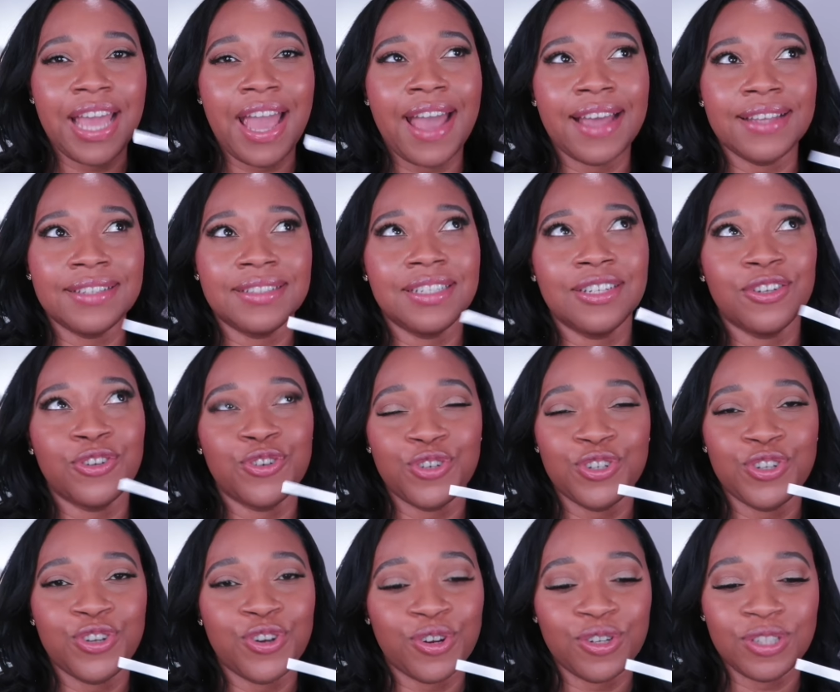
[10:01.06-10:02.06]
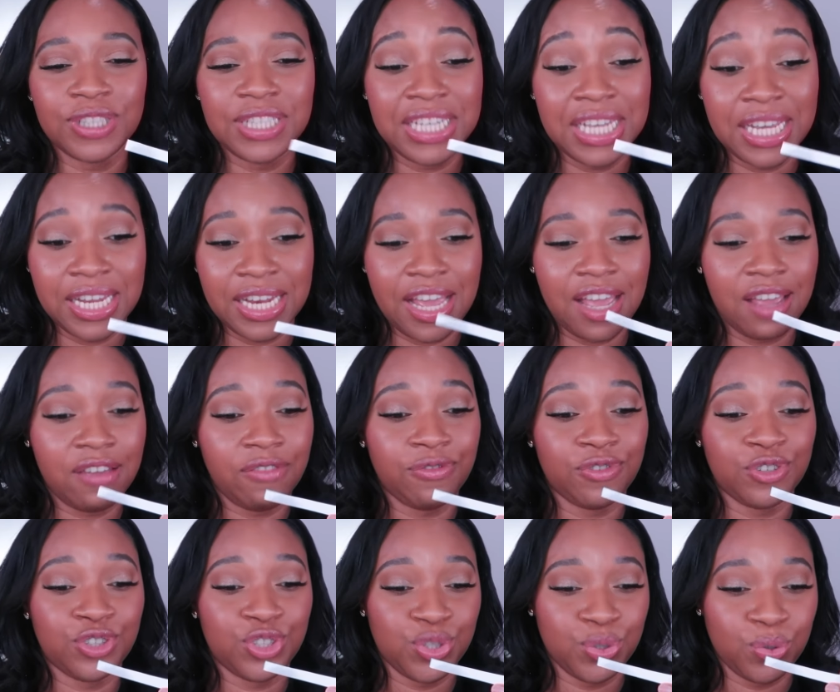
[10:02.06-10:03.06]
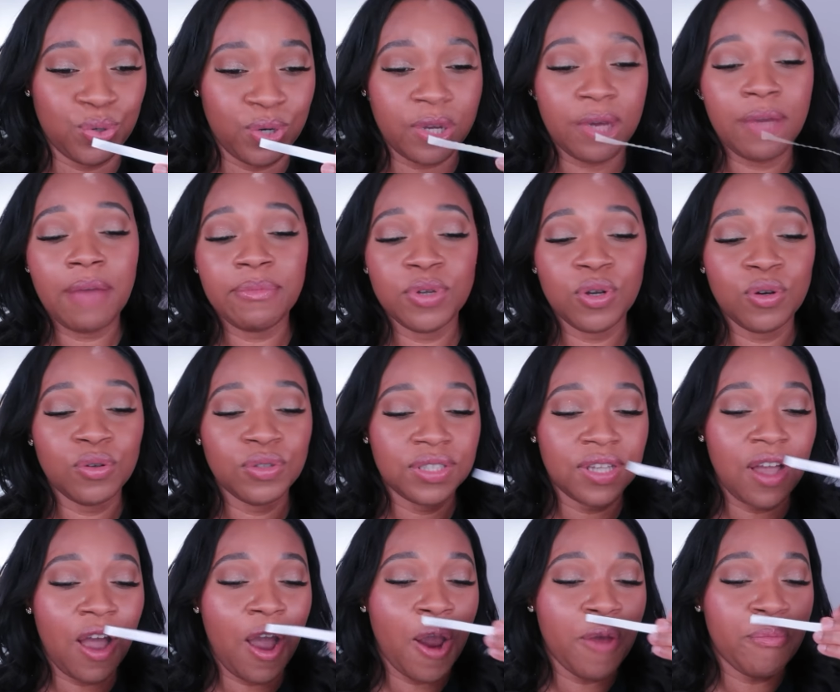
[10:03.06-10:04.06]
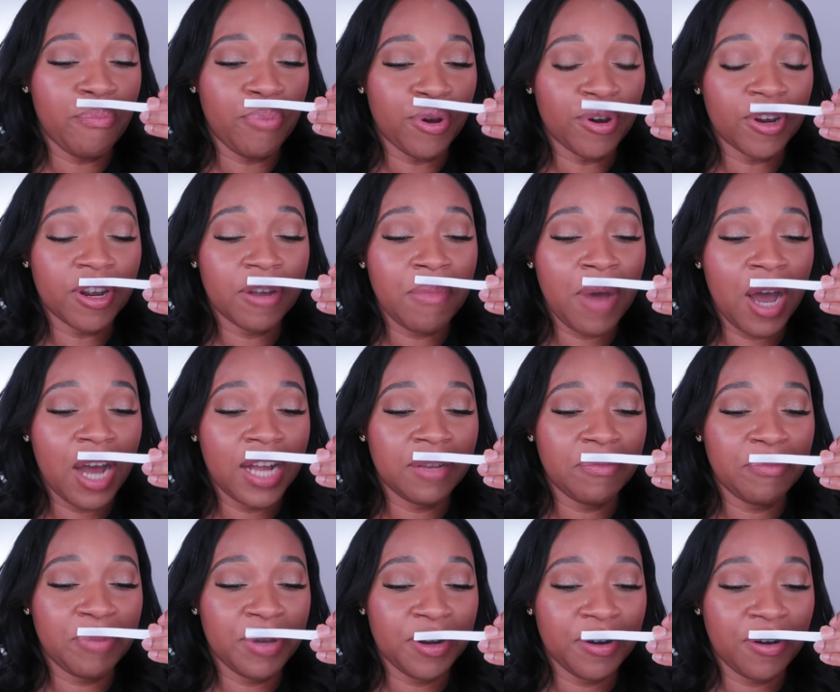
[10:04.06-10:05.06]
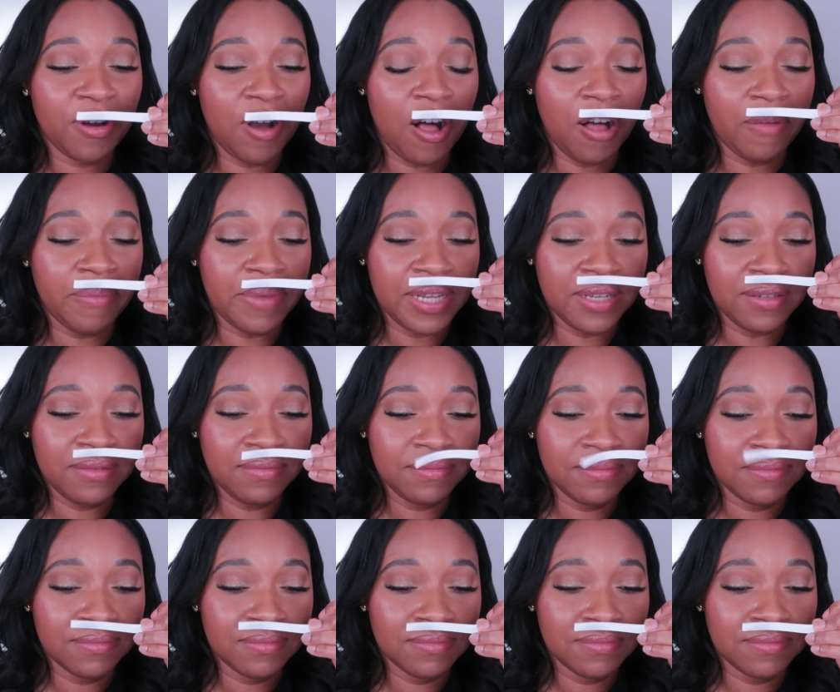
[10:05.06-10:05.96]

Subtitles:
has the good girl DNA for sure. Top notes are bergamot, bitter almond,